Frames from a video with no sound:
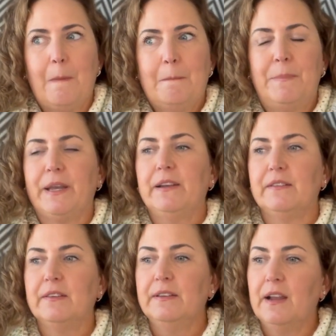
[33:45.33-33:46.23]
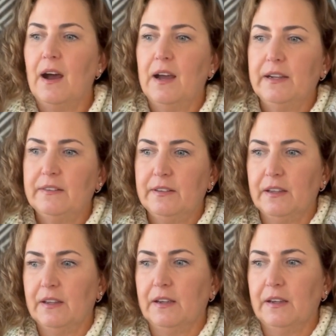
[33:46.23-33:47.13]
But it's not,
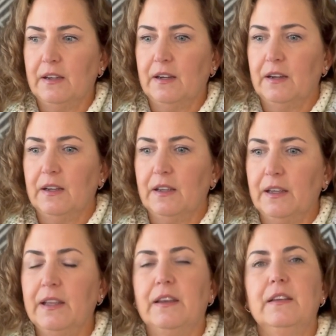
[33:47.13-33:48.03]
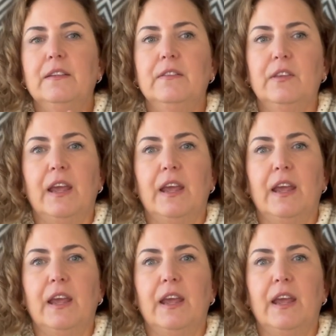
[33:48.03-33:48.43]
it is